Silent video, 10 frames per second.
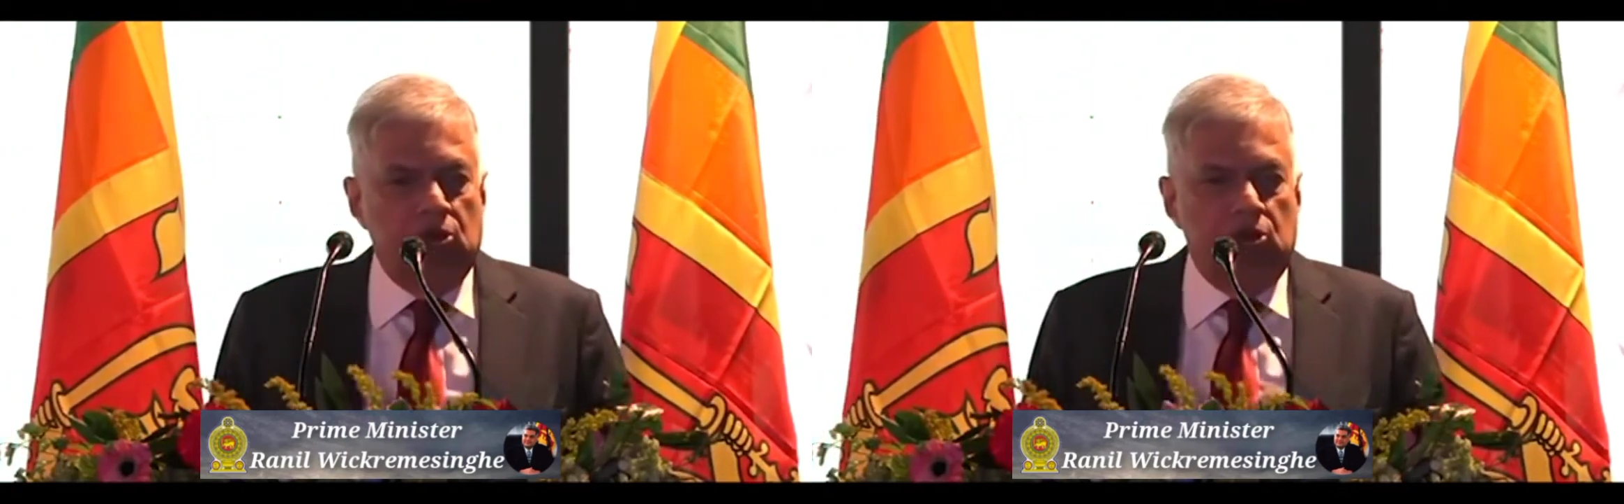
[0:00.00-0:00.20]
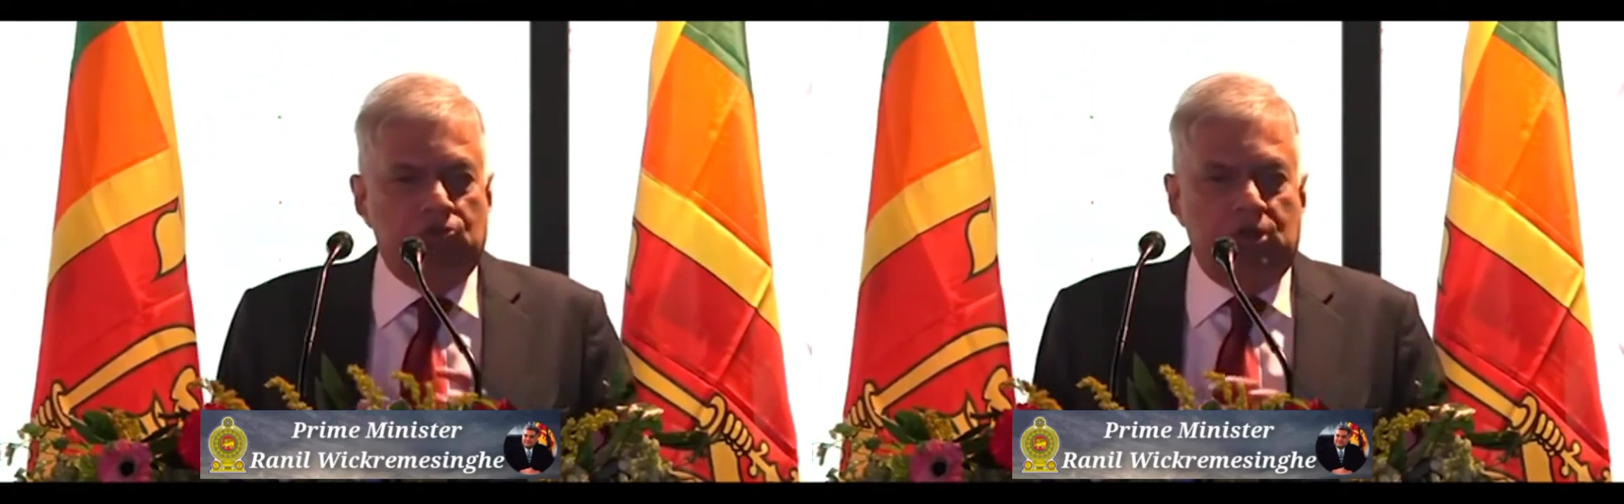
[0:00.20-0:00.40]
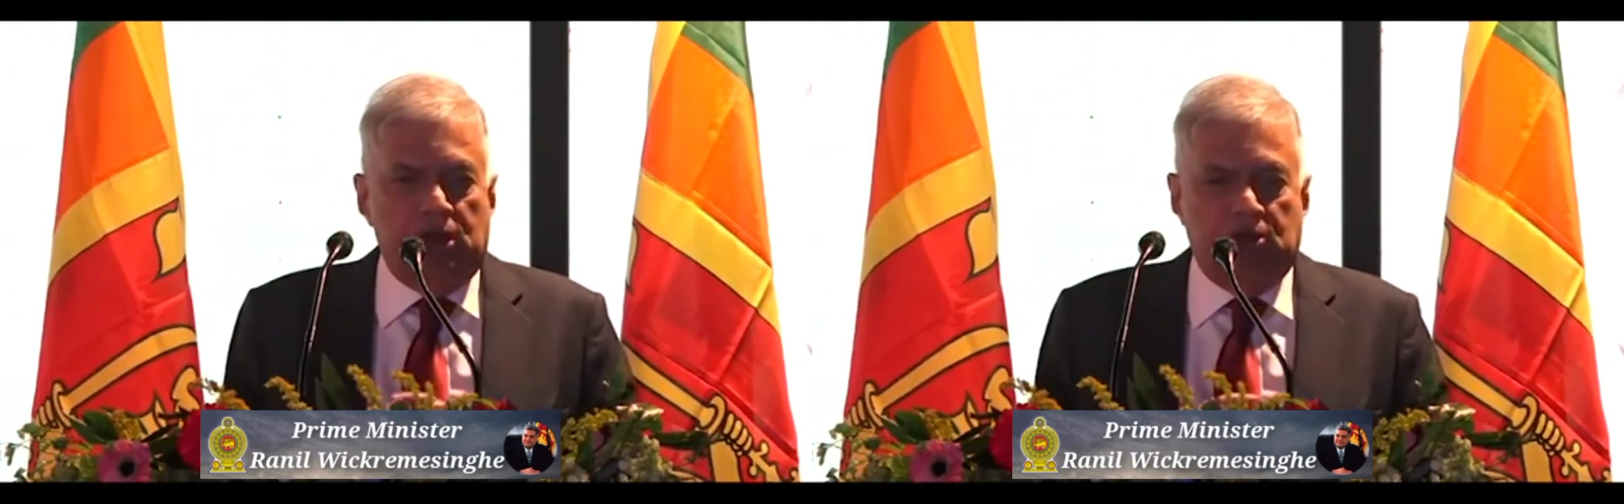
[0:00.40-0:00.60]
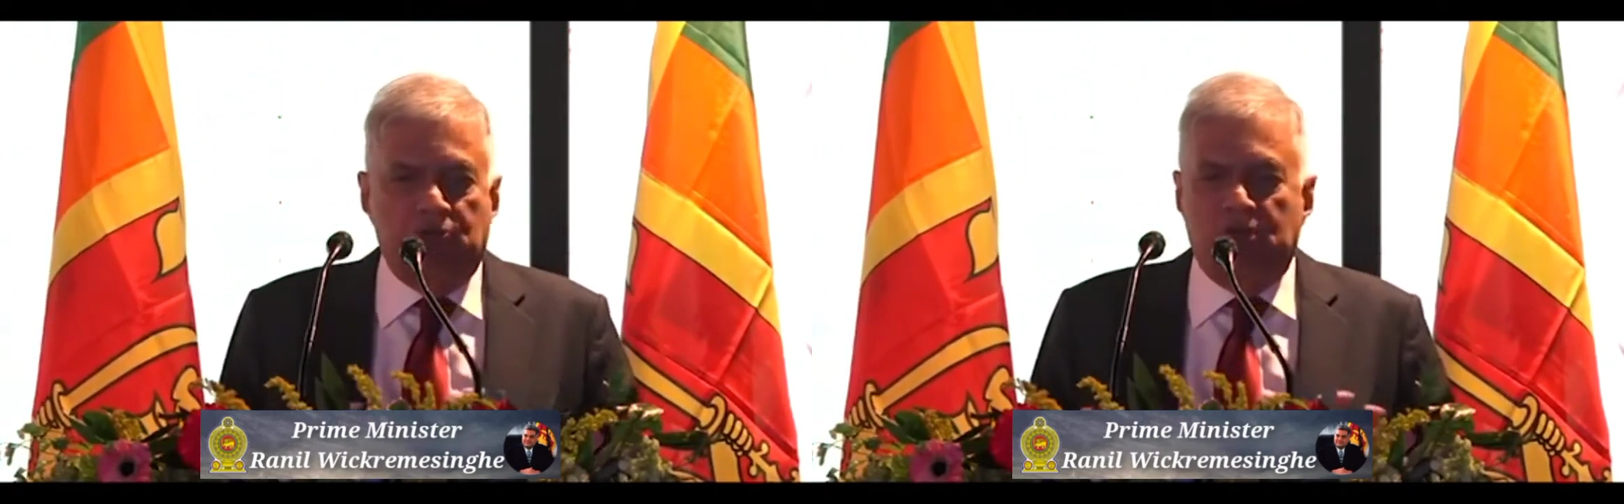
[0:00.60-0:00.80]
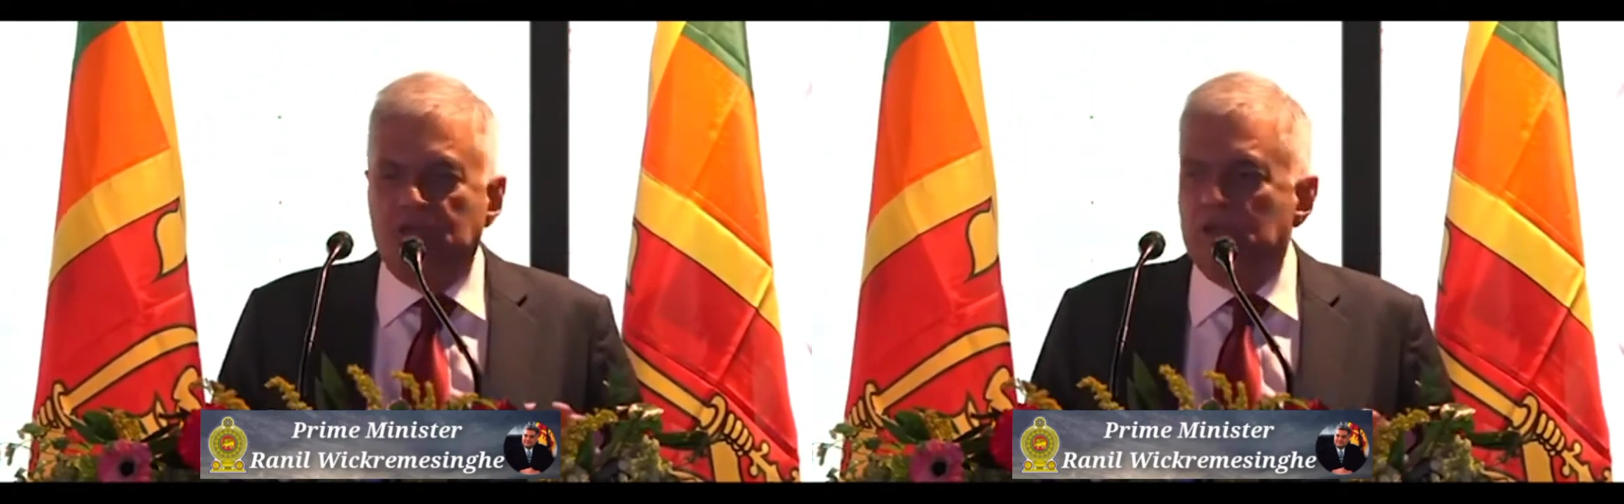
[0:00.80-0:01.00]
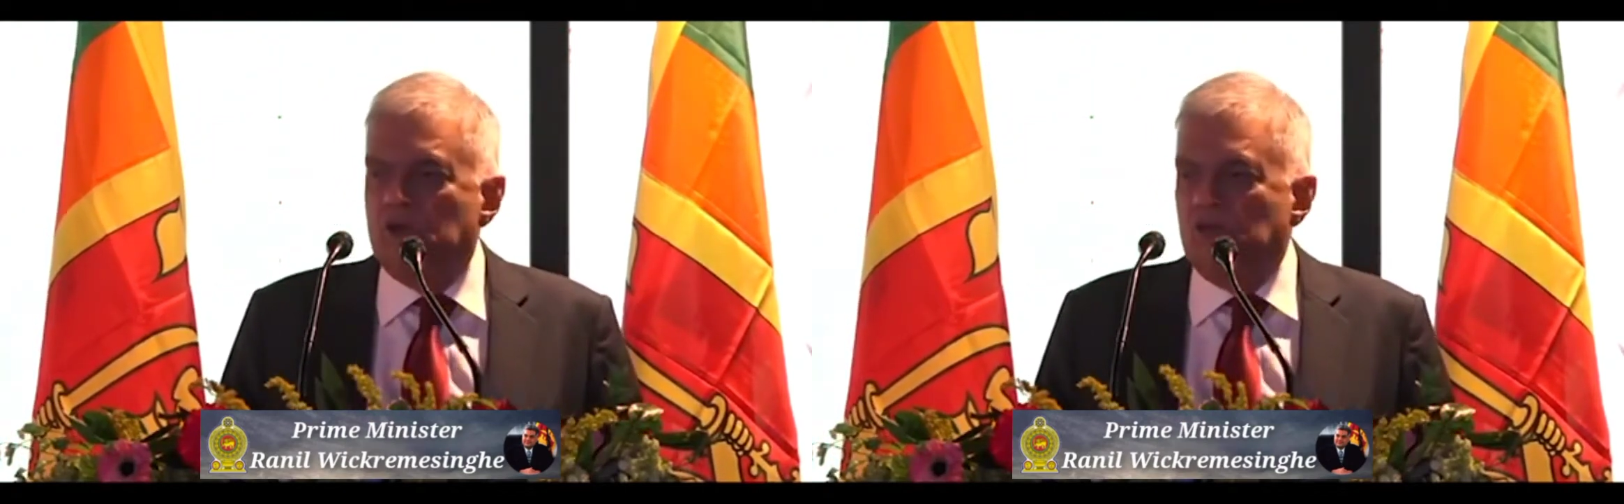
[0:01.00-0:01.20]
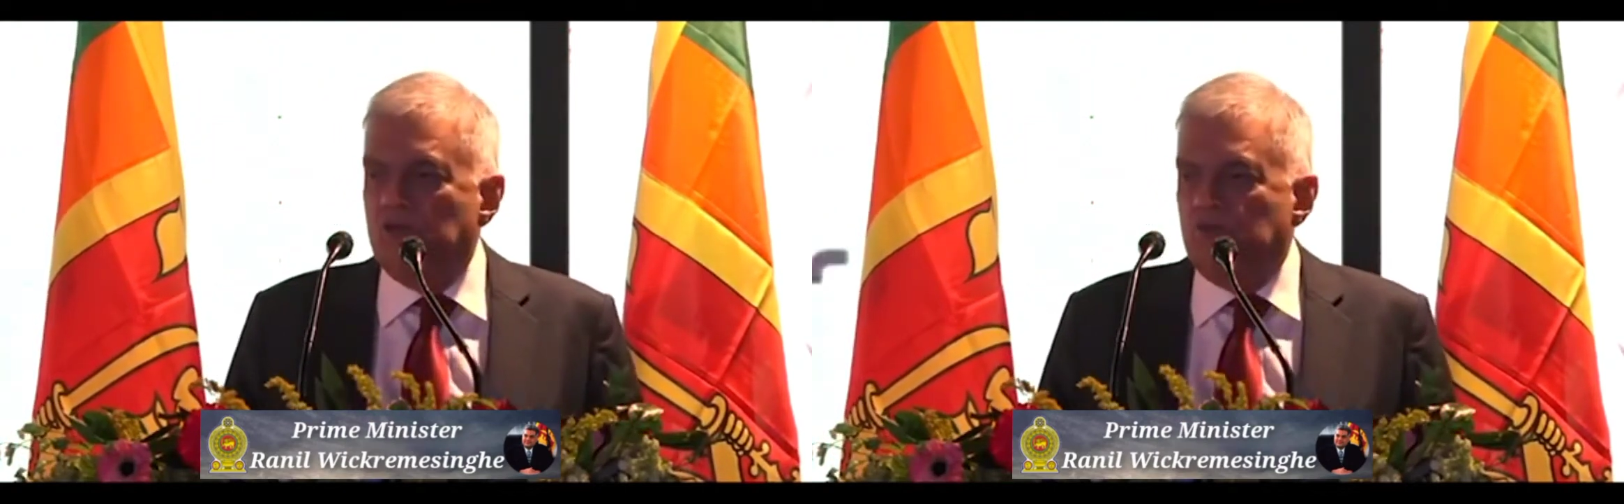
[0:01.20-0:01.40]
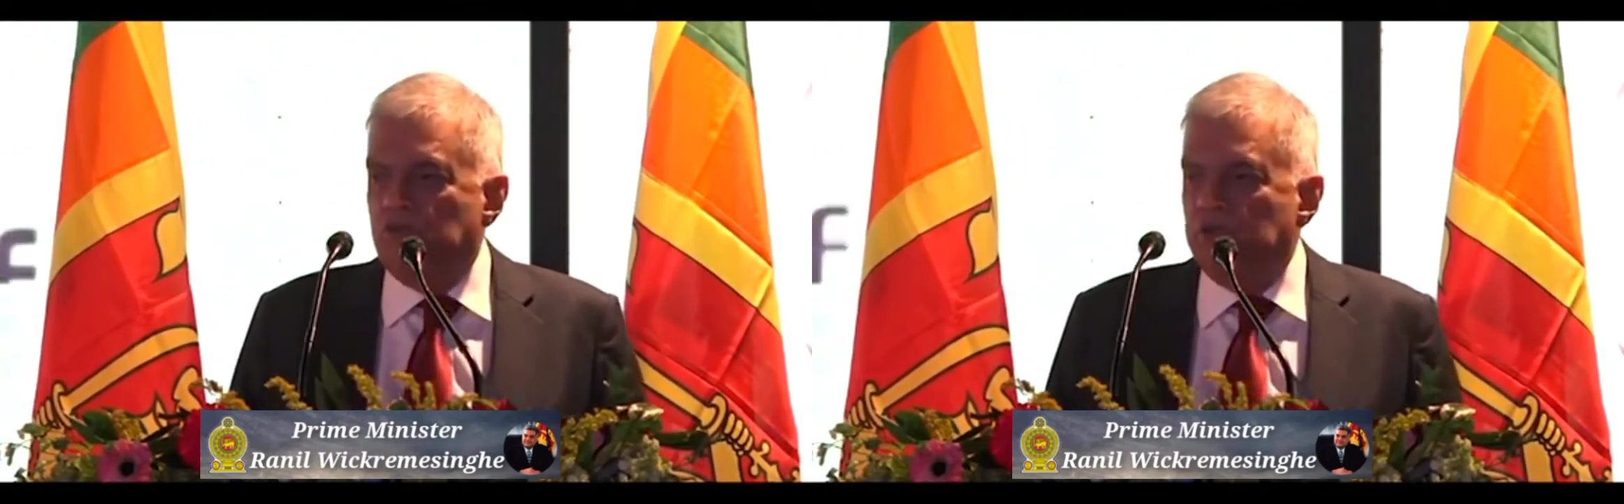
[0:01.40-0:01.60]
of cultivating our own
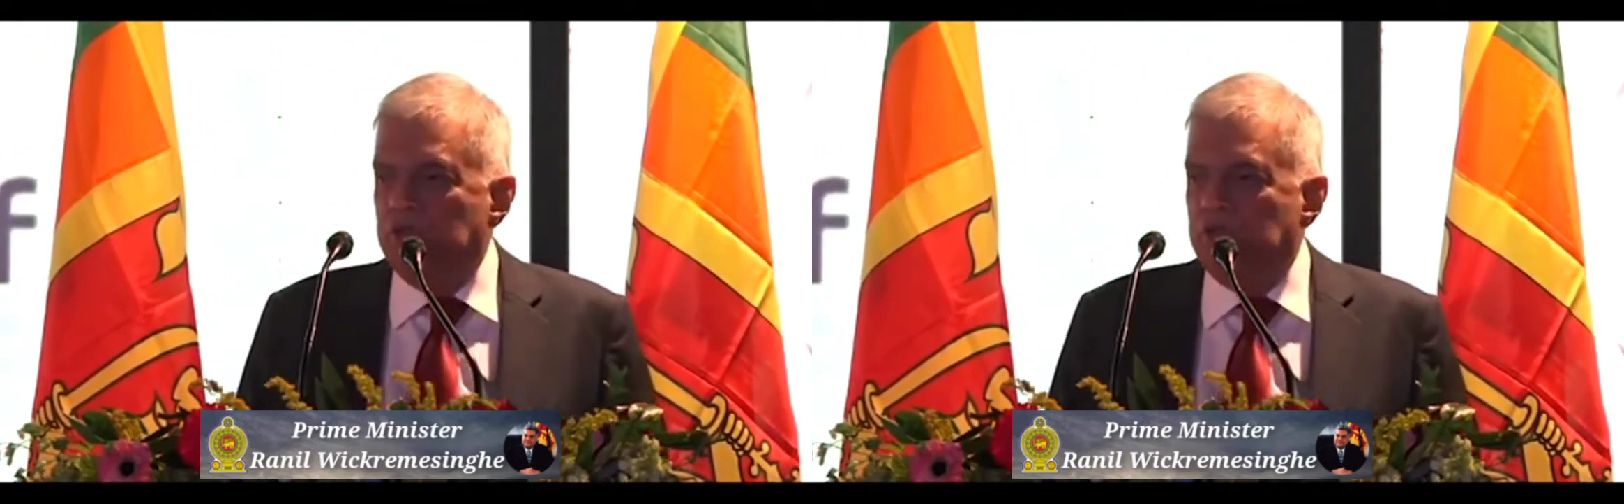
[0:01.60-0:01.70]
food.